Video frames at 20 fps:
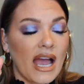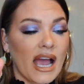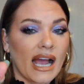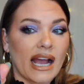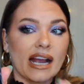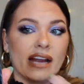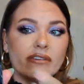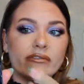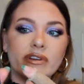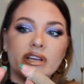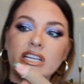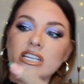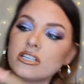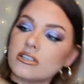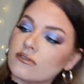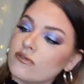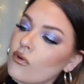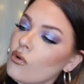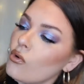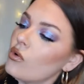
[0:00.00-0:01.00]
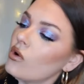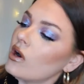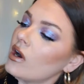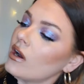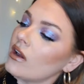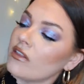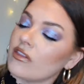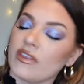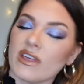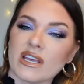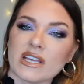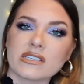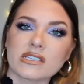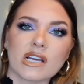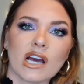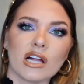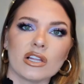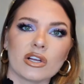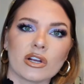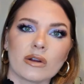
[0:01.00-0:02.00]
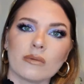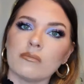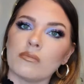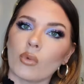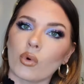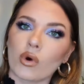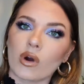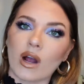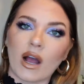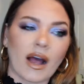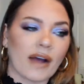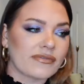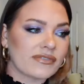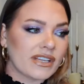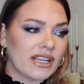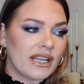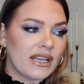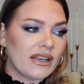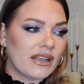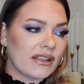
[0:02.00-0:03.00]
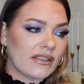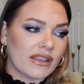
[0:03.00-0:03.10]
I reach for this color more often